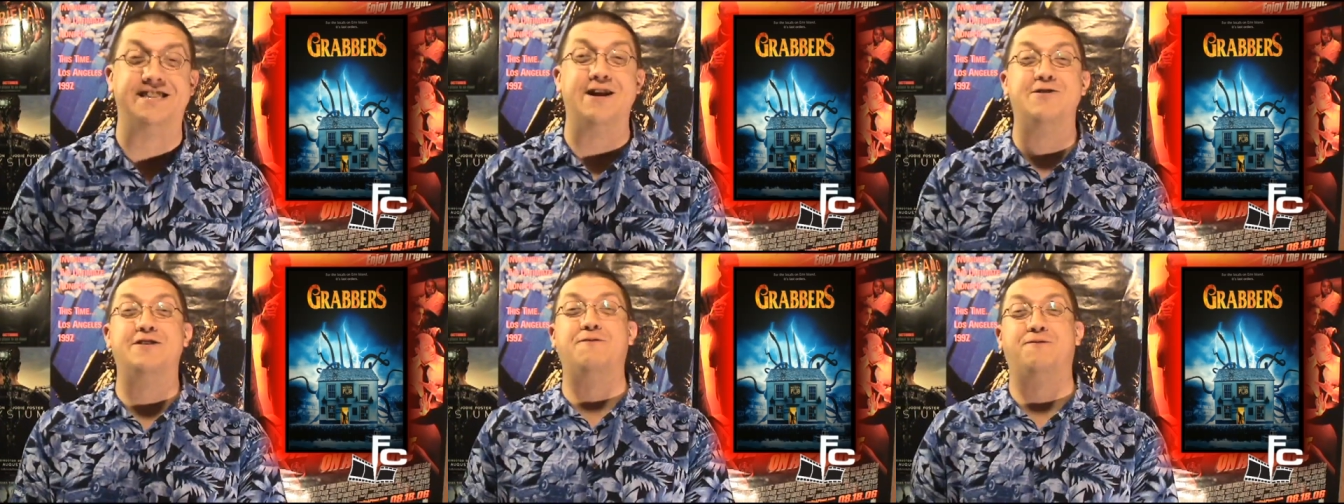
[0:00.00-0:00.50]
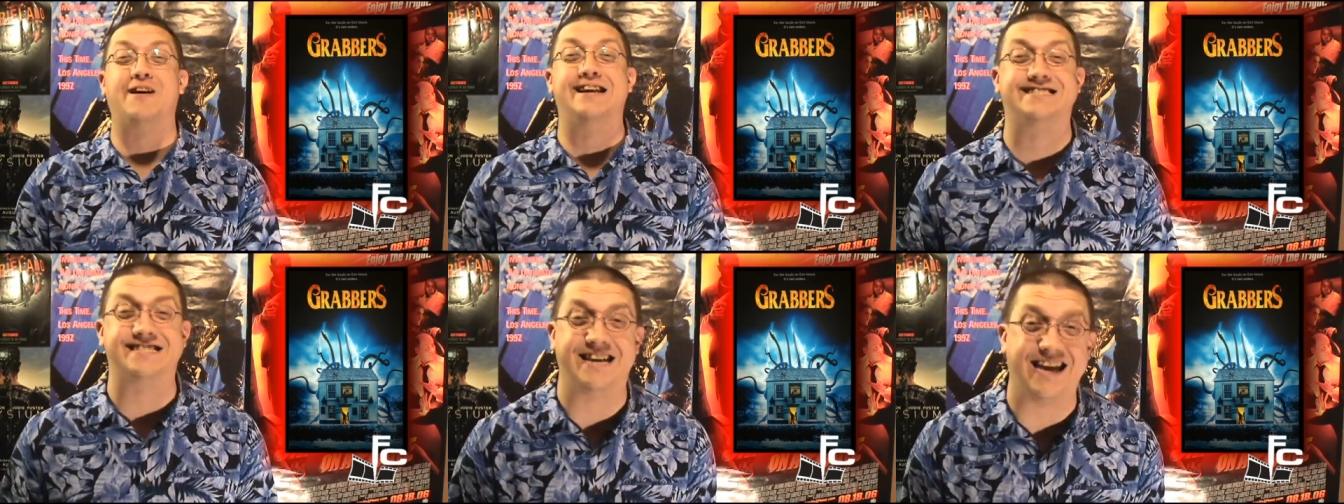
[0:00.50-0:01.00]
Their
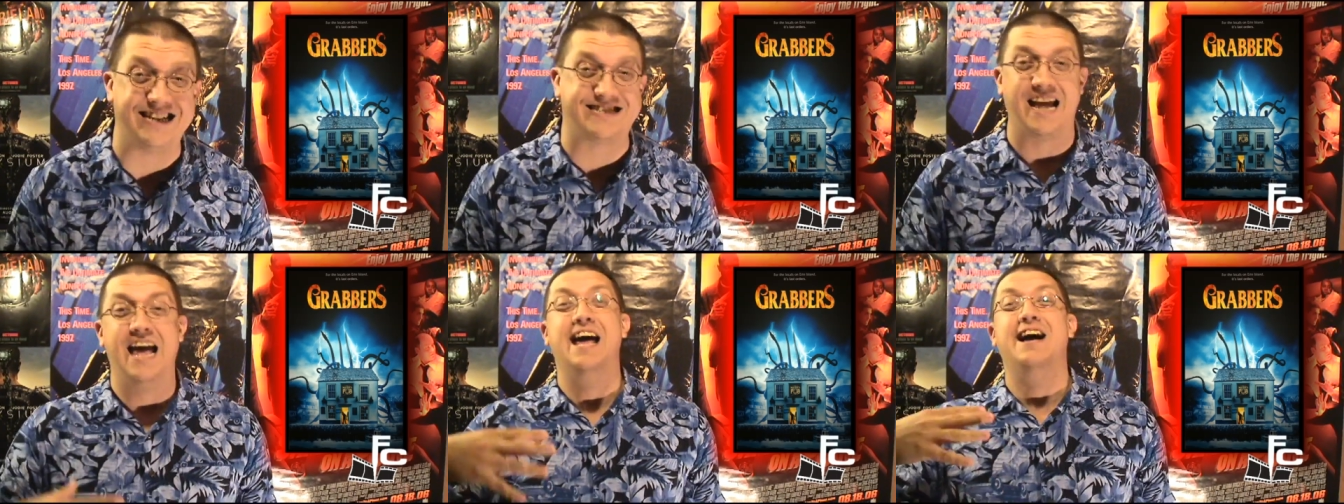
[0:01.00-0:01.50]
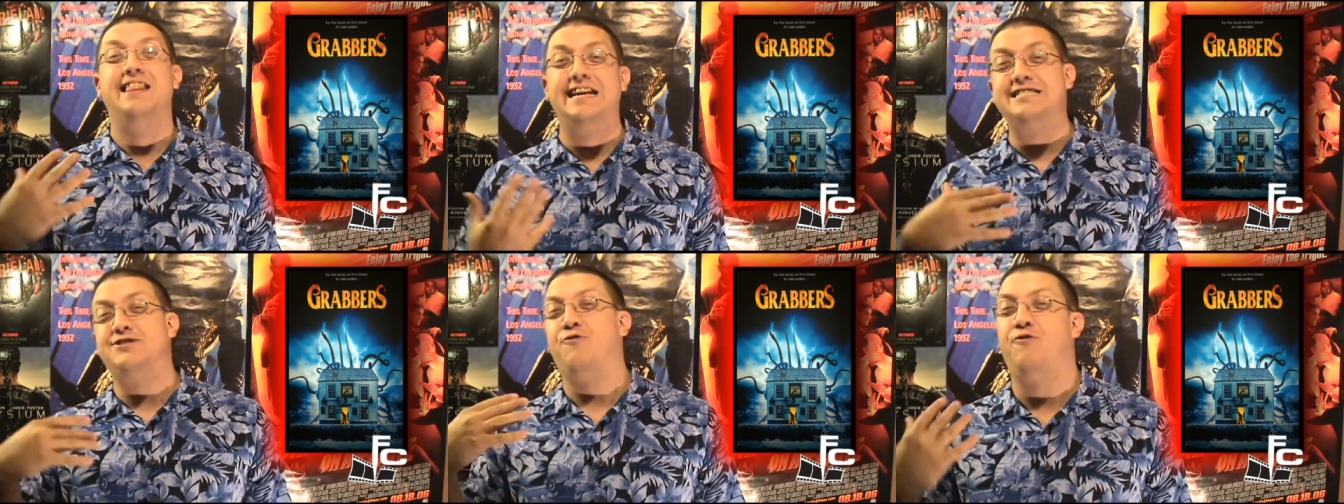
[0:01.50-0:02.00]
defense against
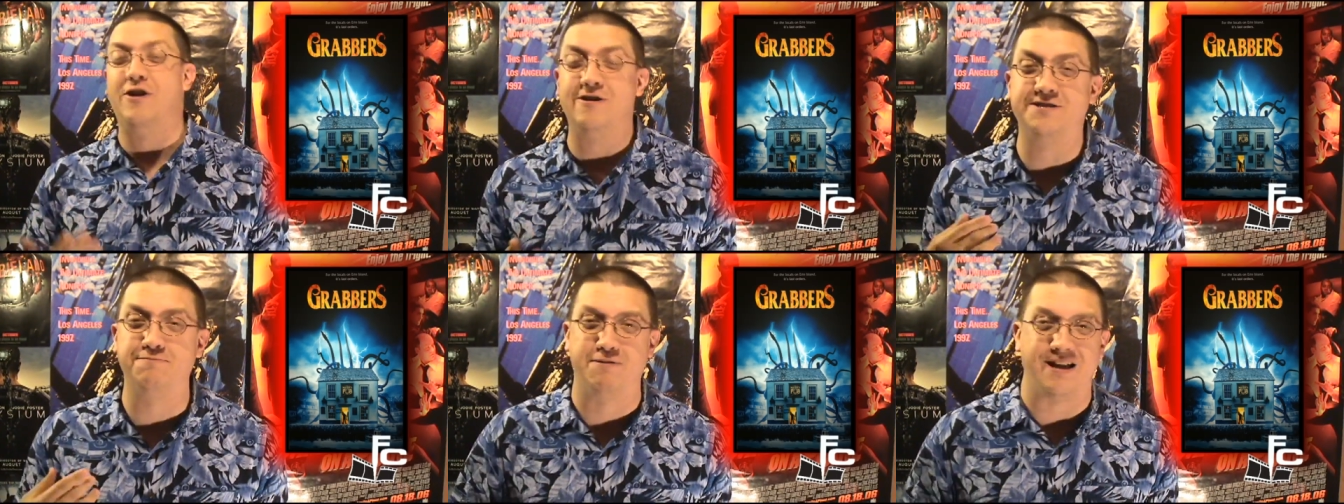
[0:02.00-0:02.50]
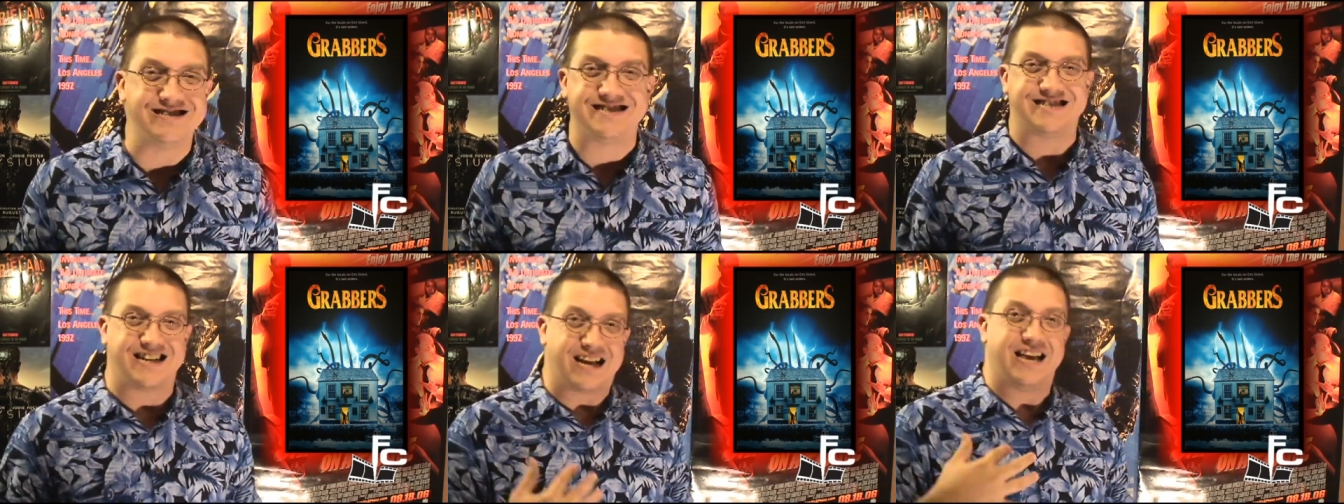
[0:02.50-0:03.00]
this fierce
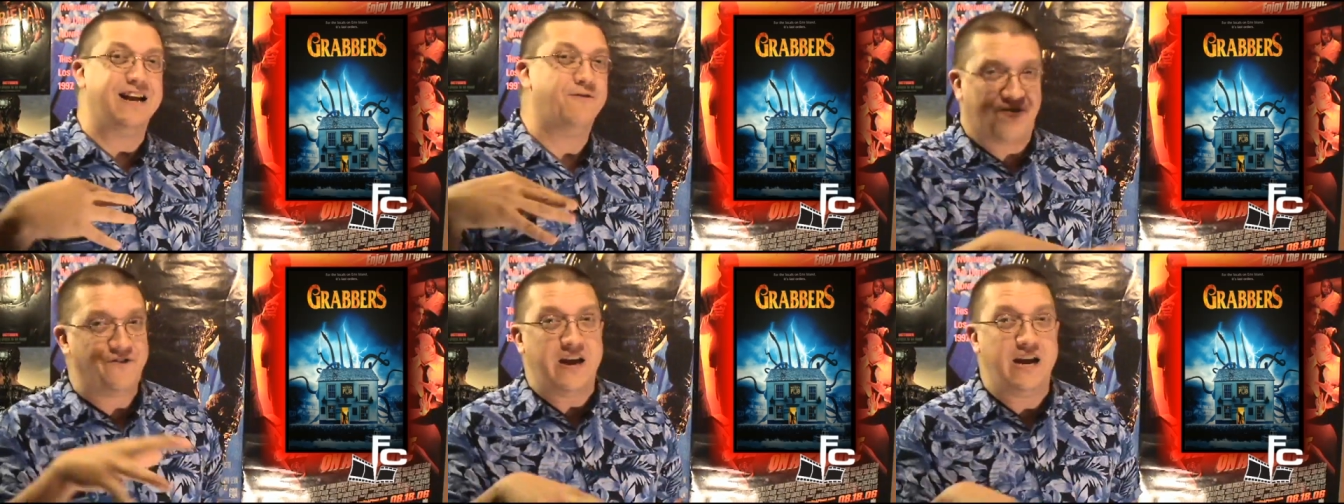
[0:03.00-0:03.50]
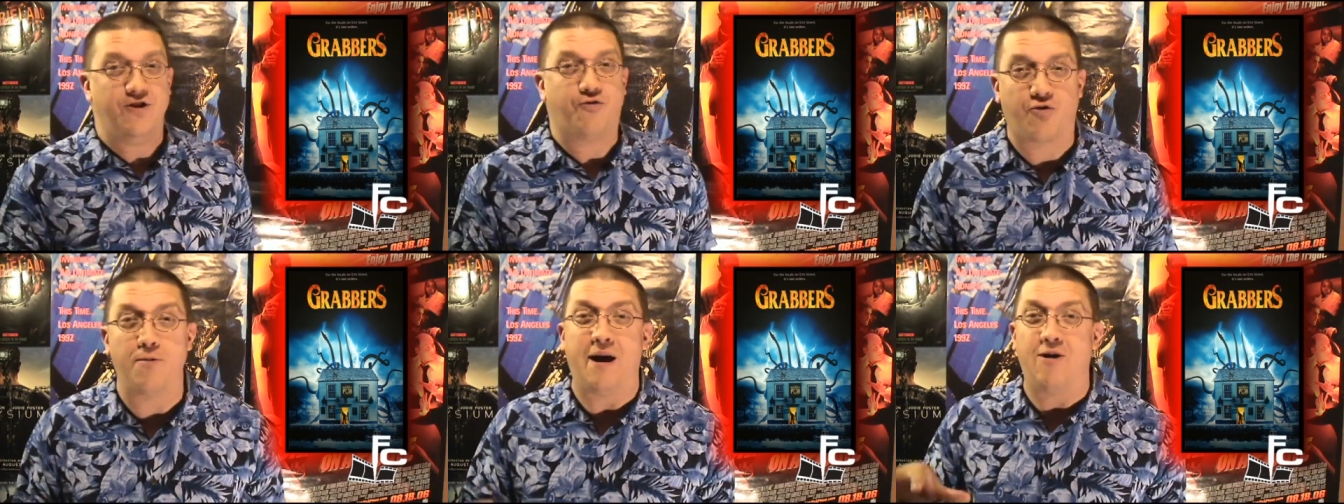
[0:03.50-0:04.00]
blood-sucking fiend
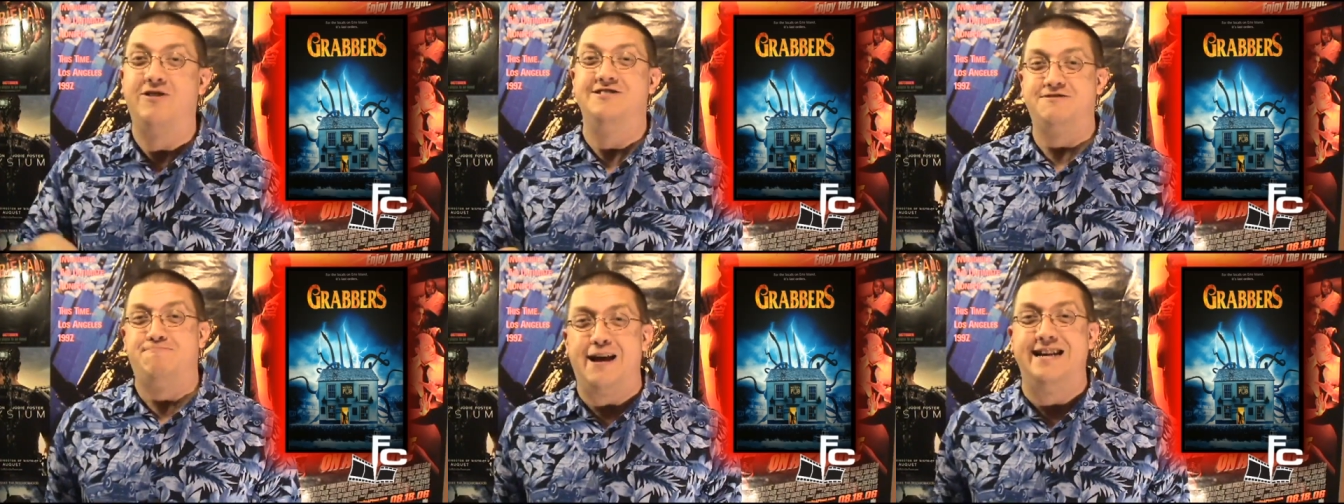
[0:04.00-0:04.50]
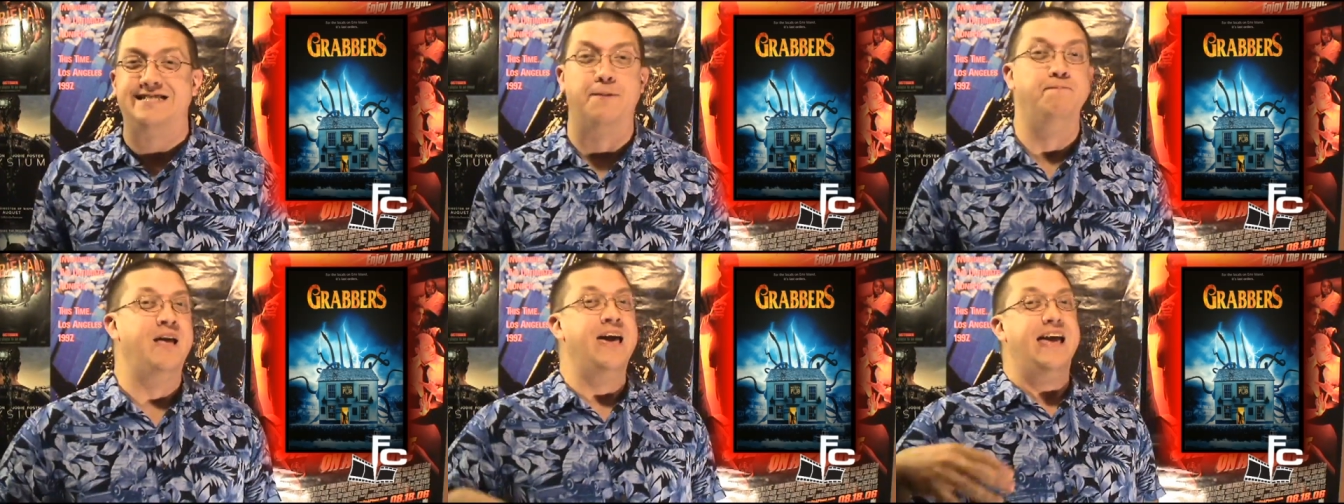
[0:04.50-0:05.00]
from outer space
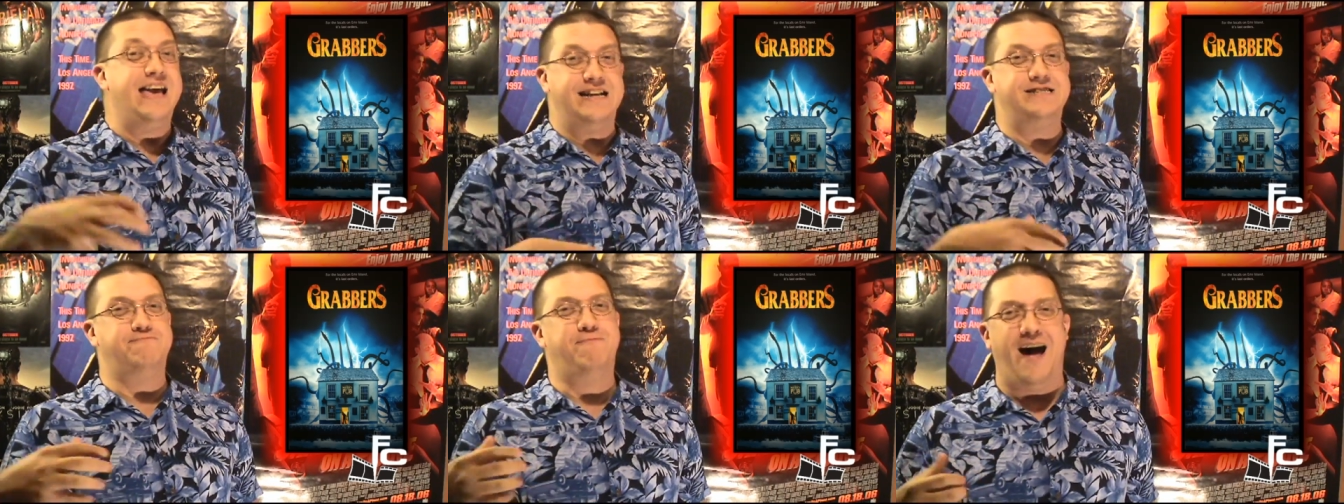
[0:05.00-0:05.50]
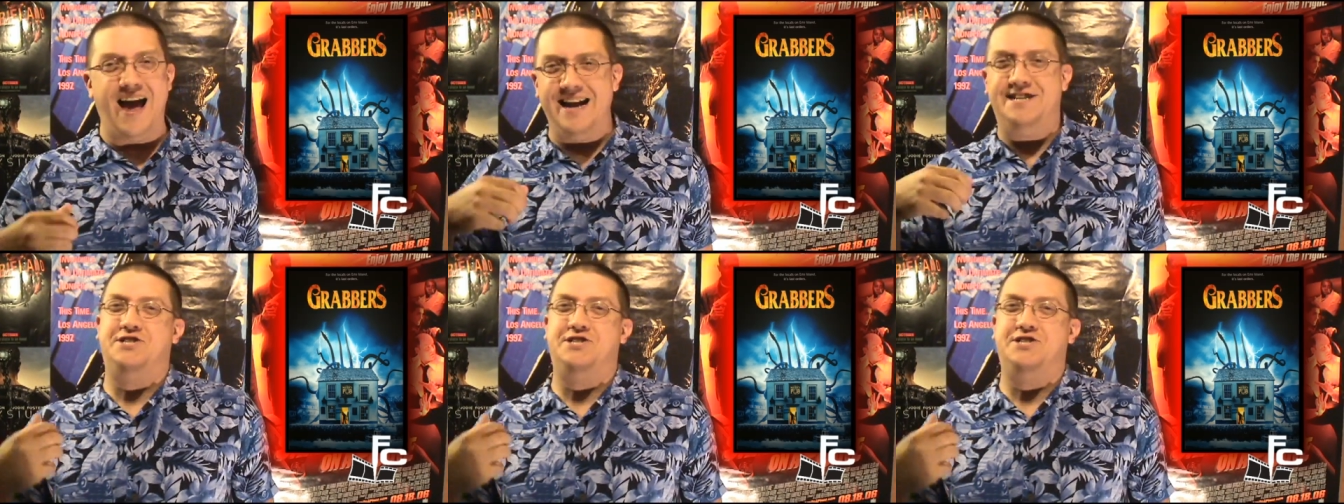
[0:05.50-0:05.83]
is by